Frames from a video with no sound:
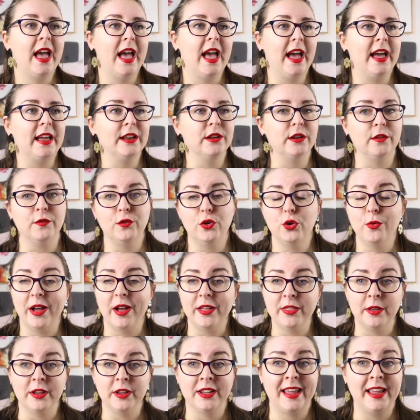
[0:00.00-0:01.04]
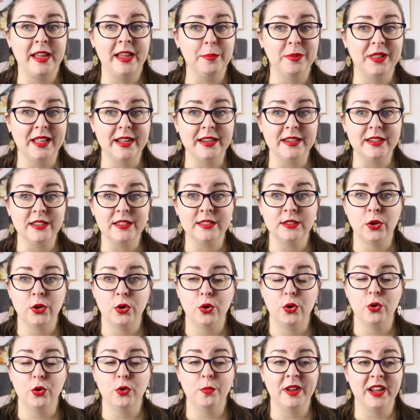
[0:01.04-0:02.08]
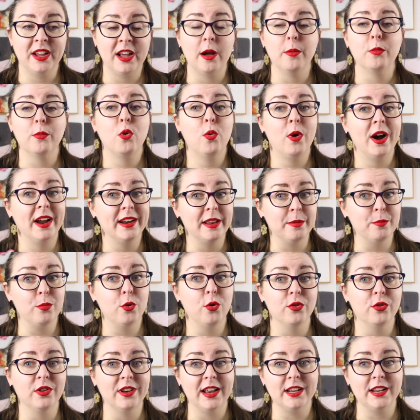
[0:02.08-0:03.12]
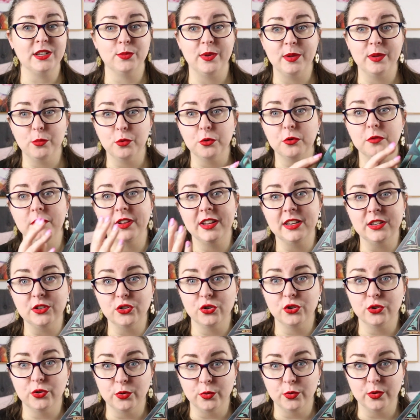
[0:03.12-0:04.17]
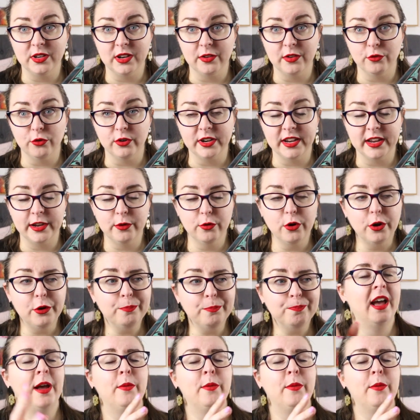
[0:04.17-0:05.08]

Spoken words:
and a few other key players who become quite important as we move into Never a Hero.